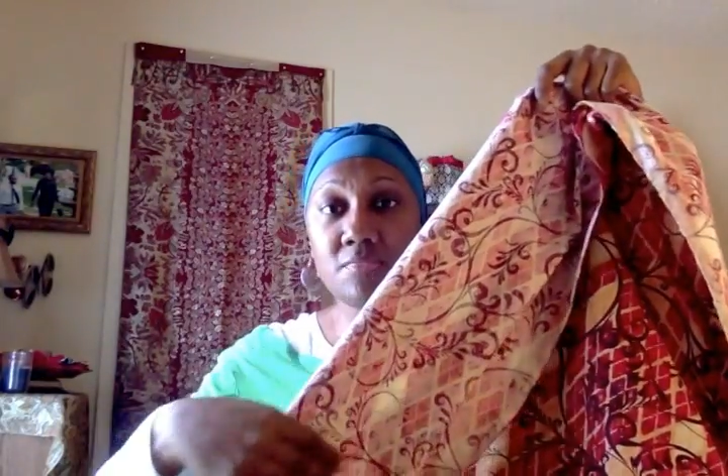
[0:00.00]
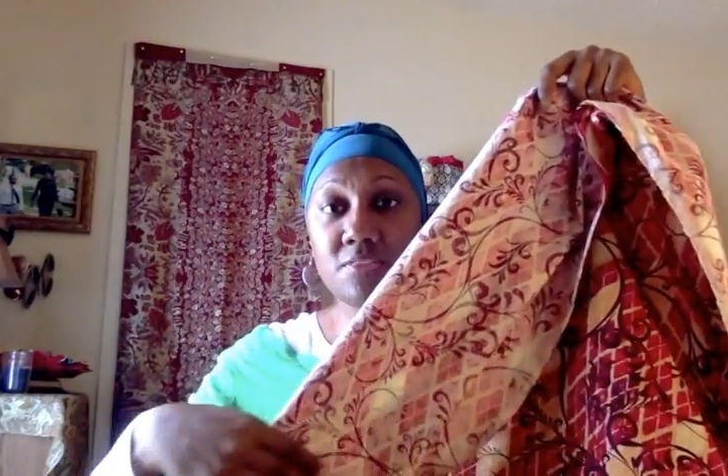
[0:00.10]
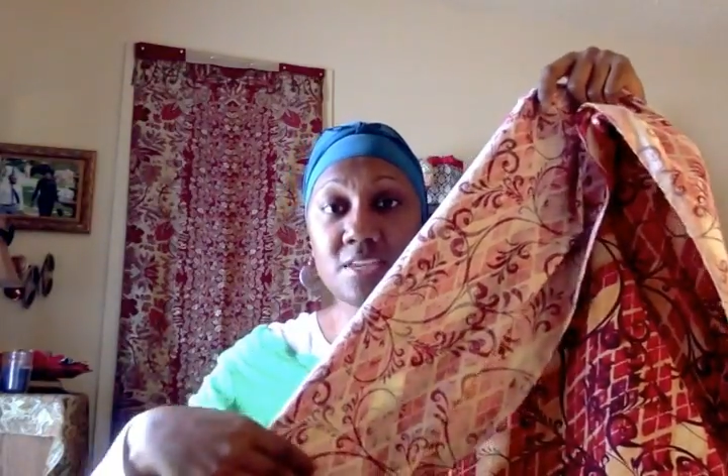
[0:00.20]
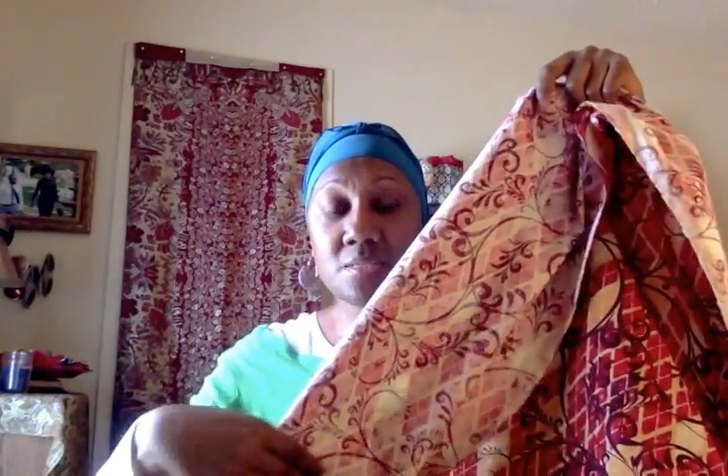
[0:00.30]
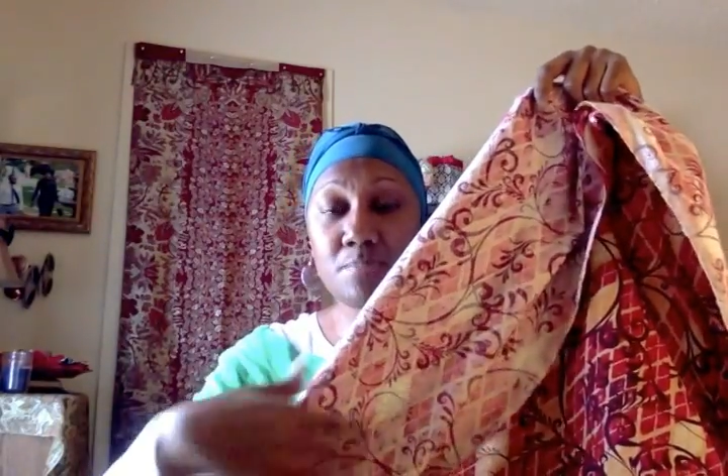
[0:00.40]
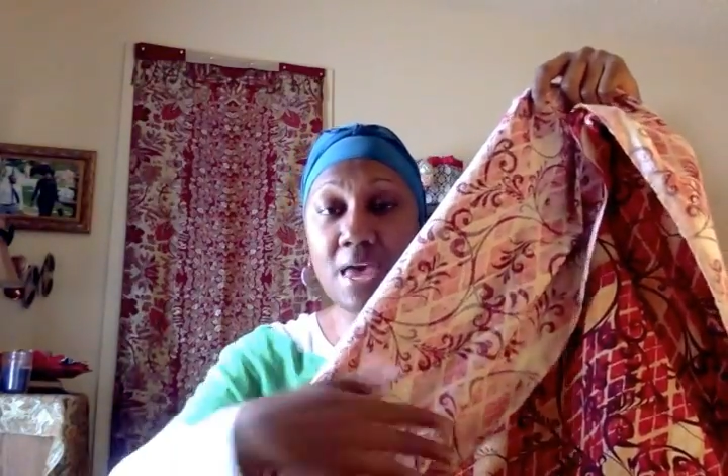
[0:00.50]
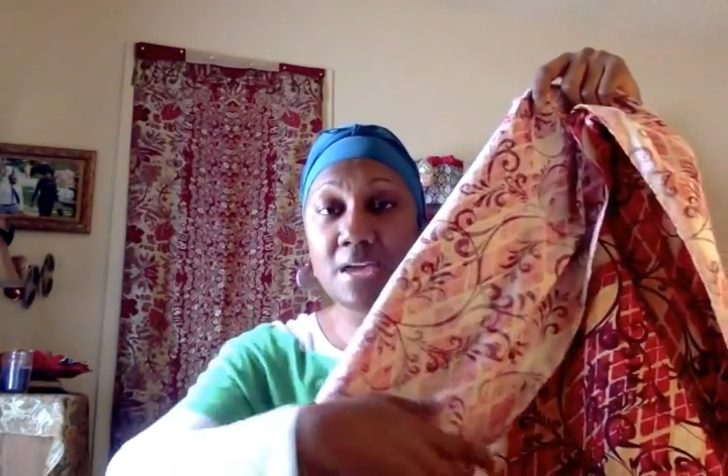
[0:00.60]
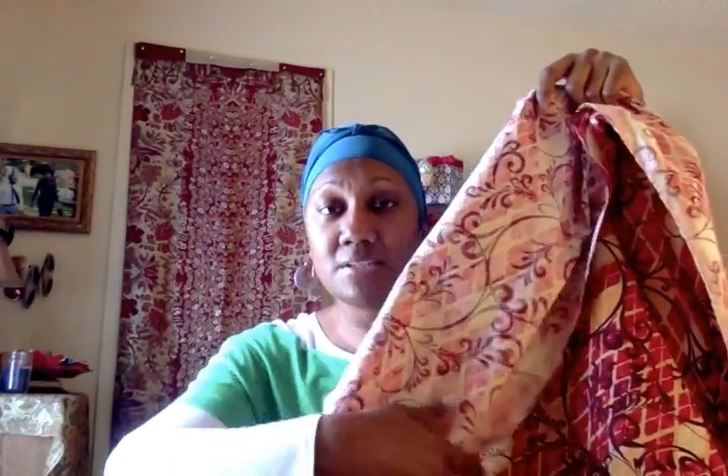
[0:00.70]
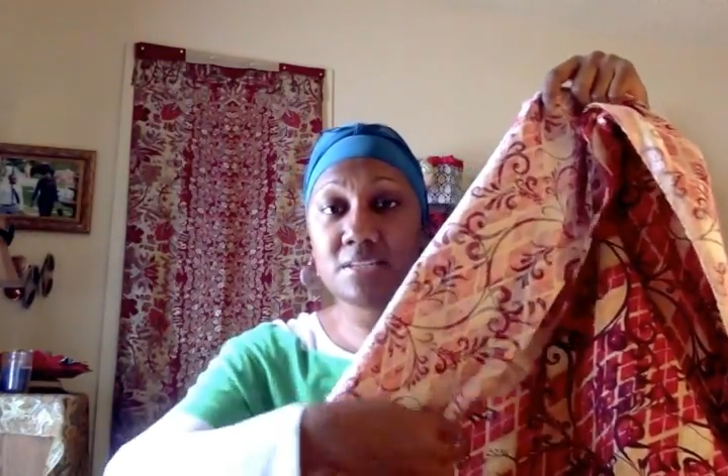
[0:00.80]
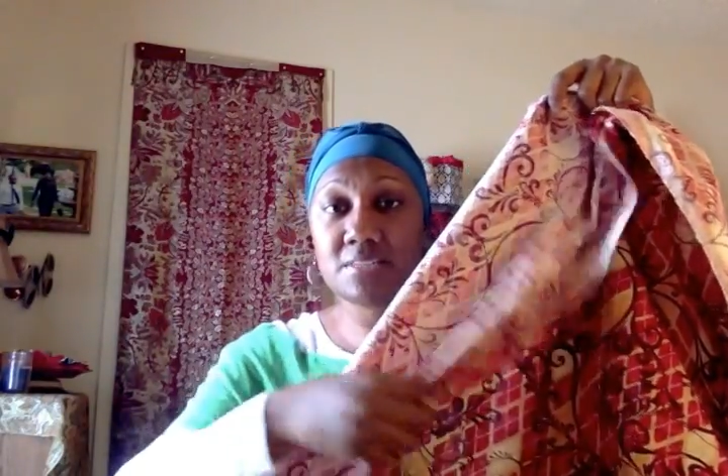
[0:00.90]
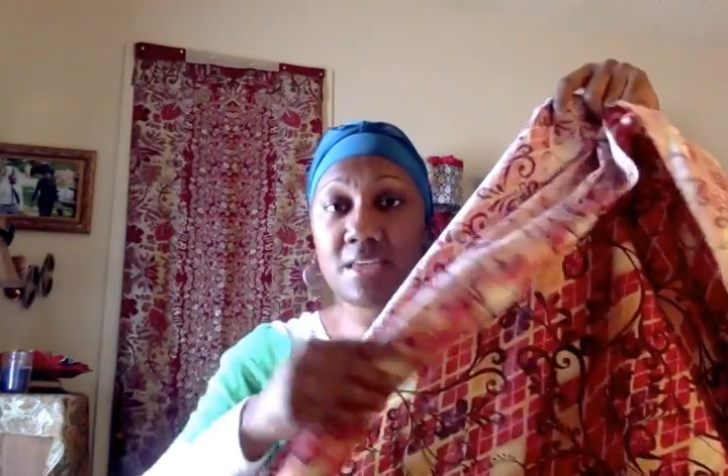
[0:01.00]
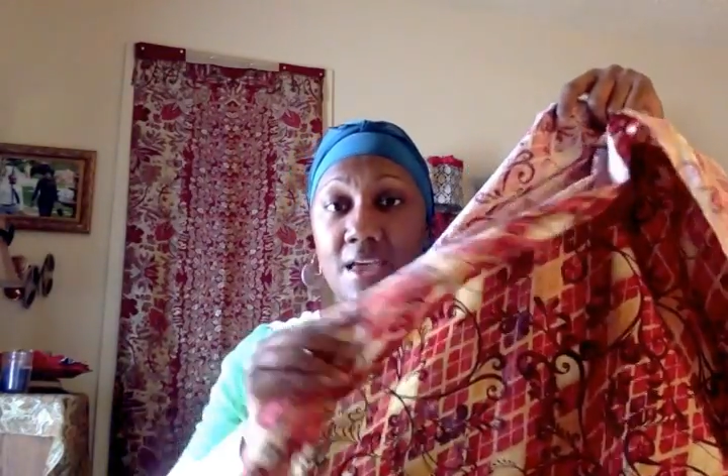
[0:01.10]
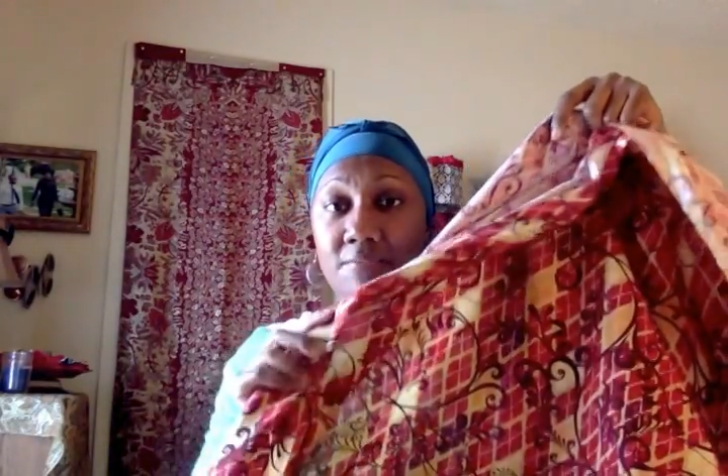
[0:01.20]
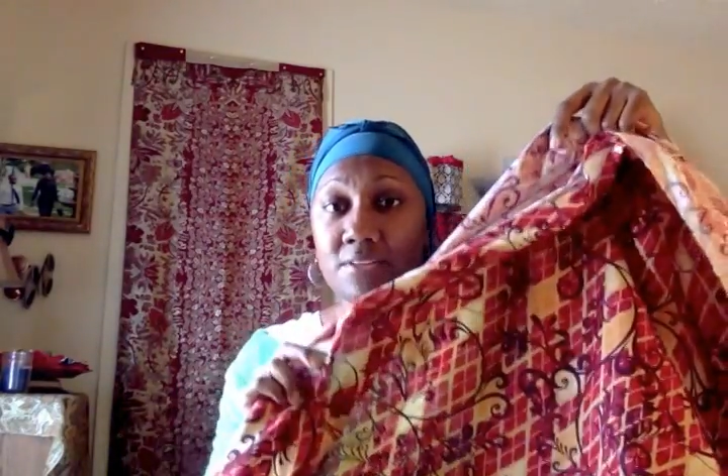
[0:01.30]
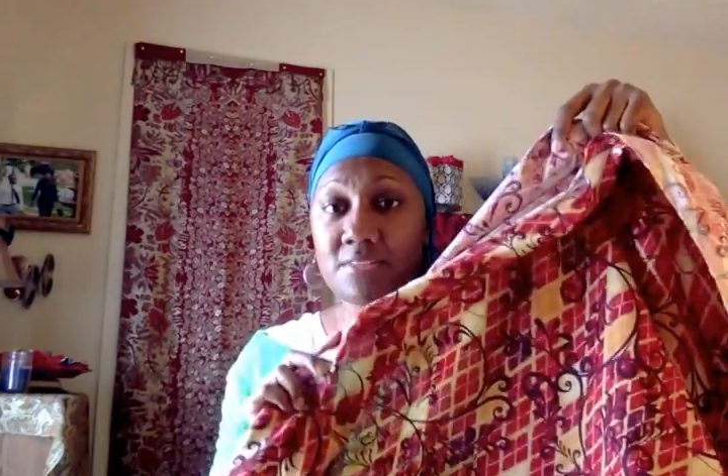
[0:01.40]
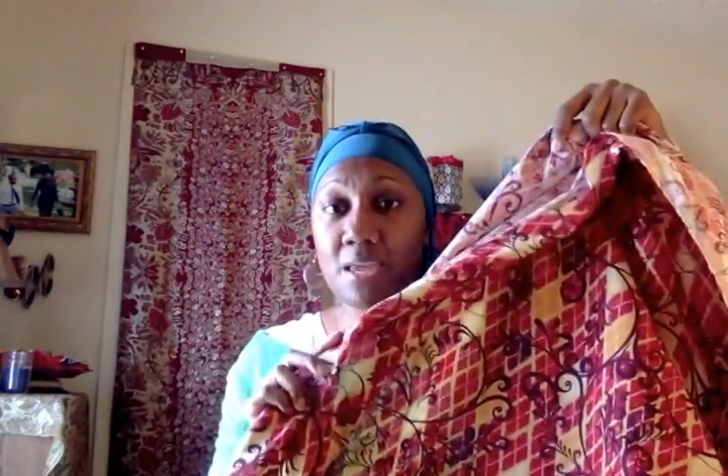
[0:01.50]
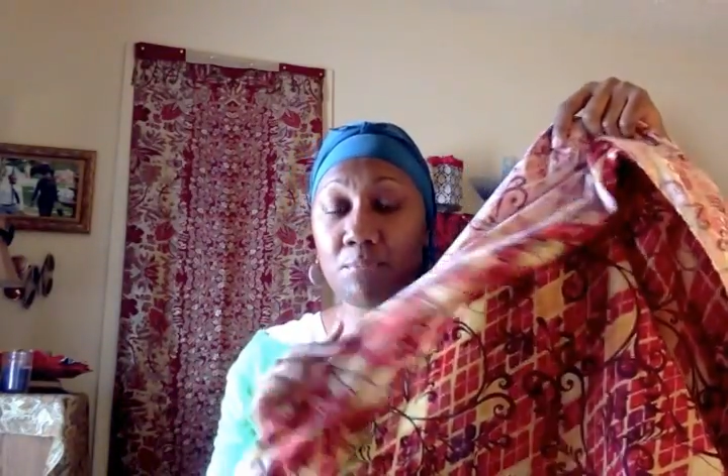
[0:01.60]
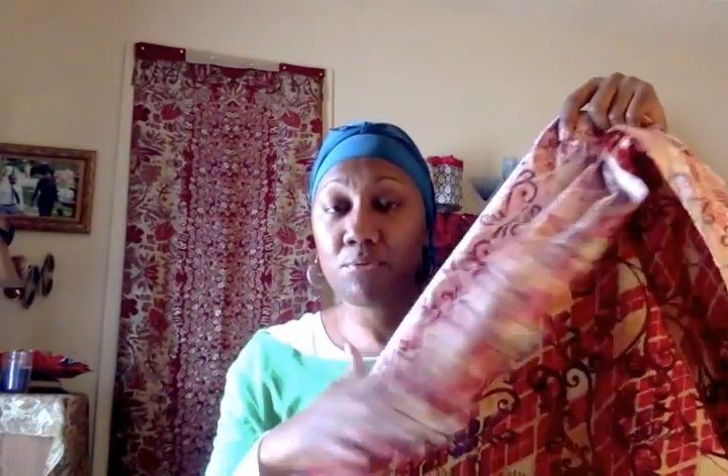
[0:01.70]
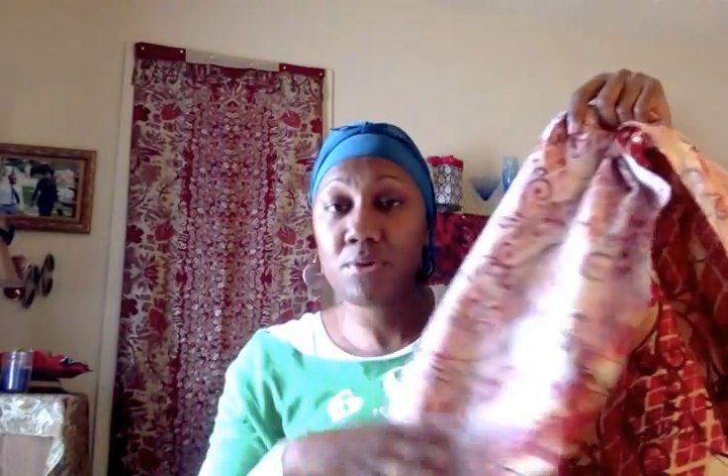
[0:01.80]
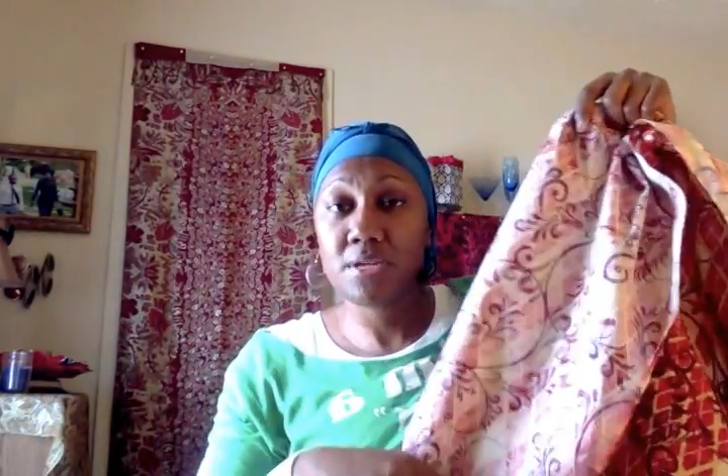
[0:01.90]
this back doesn't have the
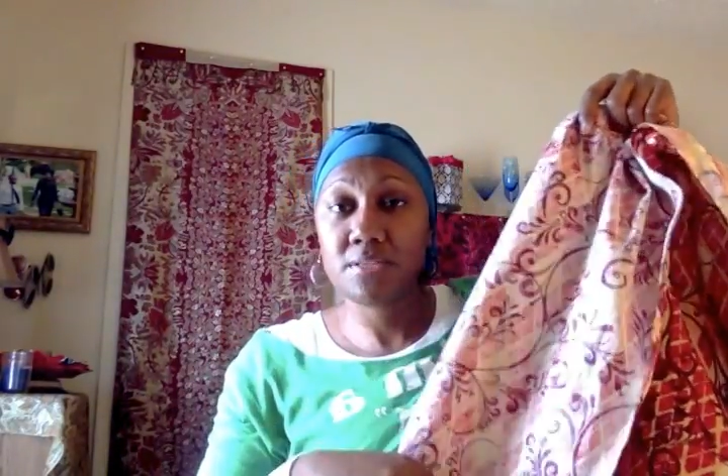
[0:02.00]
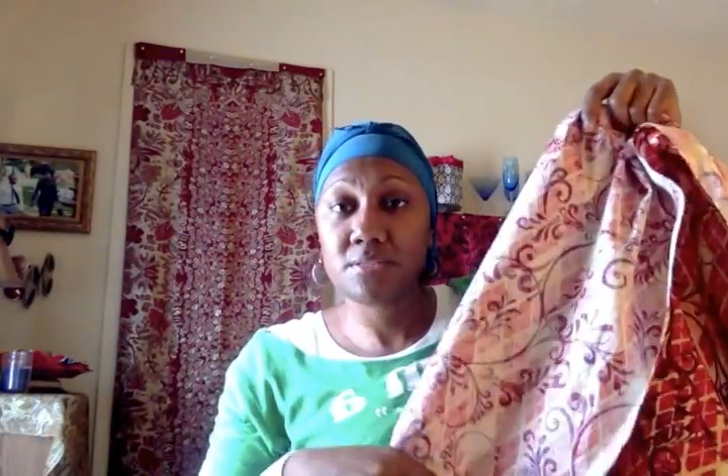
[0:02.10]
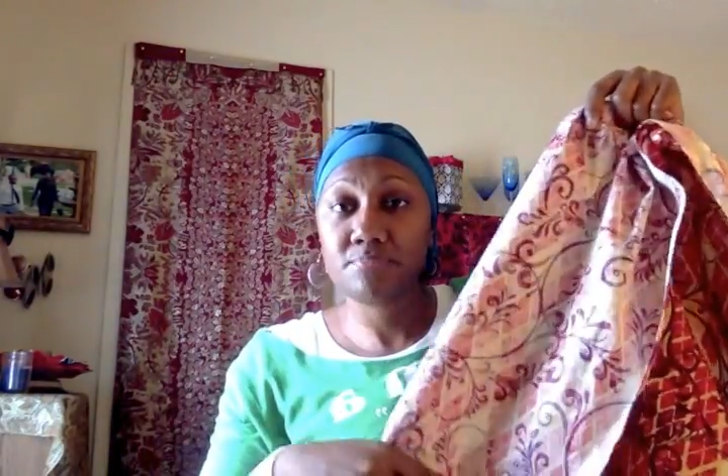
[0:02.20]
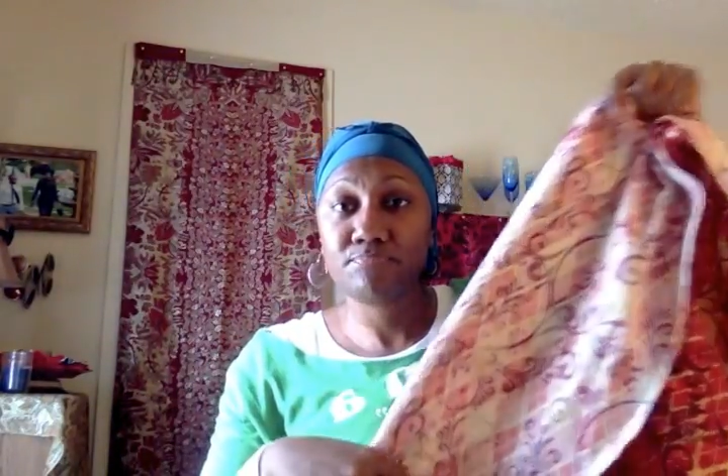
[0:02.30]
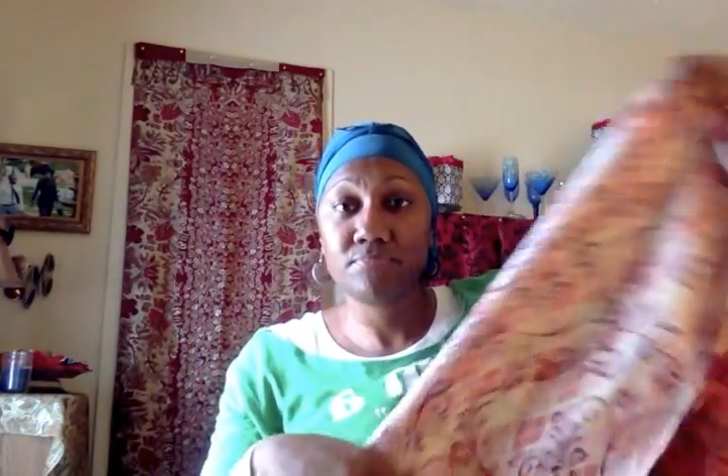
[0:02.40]
same print.